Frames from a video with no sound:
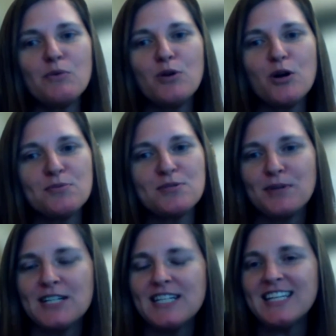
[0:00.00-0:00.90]
roped
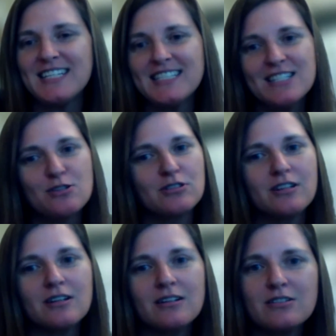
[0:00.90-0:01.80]
Brittany into
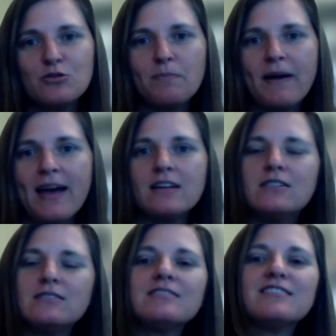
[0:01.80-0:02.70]
a
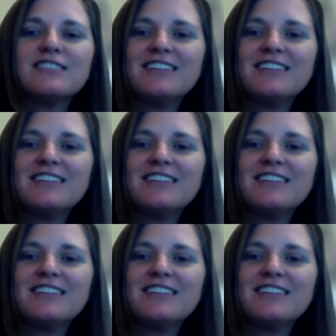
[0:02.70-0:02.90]
panel.